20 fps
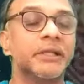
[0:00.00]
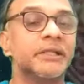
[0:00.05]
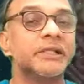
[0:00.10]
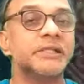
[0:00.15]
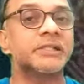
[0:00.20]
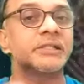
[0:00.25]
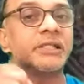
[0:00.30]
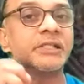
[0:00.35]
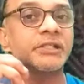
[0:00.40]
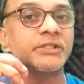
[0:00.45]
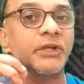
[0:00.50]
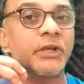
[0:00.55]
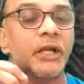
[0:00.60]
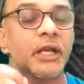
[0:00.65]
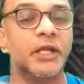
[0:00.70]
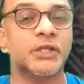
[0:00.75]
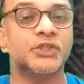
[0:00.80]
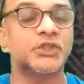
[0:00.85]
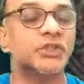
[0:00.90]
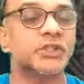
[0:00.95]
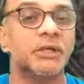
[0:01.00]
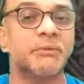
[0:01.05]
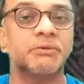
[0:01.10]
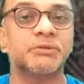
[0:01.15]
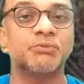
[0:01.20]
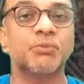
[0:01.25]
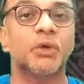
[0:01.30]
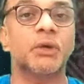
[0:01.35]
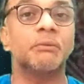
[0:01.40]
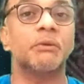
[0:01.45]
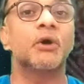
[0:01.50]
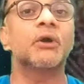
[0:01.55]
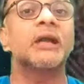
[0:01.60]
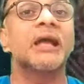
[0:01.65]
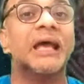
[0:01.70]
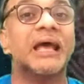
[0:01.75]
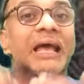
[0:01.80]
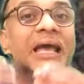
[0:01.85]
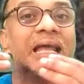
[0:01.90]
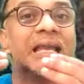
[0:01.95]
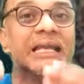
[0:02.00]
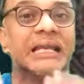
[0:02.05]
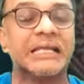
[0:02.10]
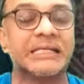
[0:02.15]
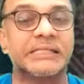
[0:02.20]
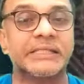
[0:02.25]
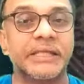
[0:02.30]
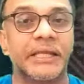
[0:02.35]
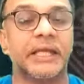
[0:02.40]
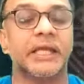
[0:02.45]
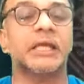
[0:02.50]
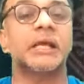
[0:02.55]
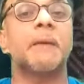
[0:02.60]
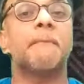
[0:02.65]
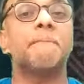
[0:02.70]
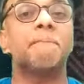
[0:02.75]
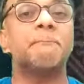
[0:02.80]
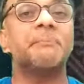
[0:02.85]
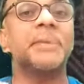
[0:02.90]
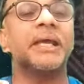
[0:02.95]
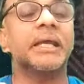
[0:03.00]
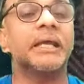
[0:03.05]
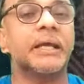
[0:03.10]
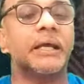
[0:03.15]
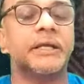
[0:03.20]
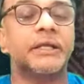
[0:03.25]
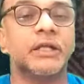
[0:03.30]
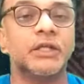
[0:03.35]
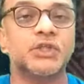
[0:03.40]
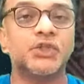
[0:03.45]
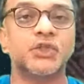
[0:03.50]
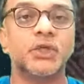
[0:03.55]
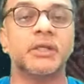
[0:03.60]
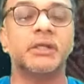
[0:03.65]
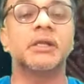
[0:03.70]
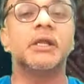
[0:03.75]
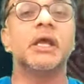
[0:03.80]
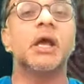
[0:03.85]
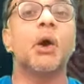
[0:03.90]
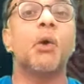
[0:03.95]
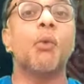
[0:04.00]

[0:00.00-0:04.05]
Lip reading: If this relationship is more about listening, paying attention,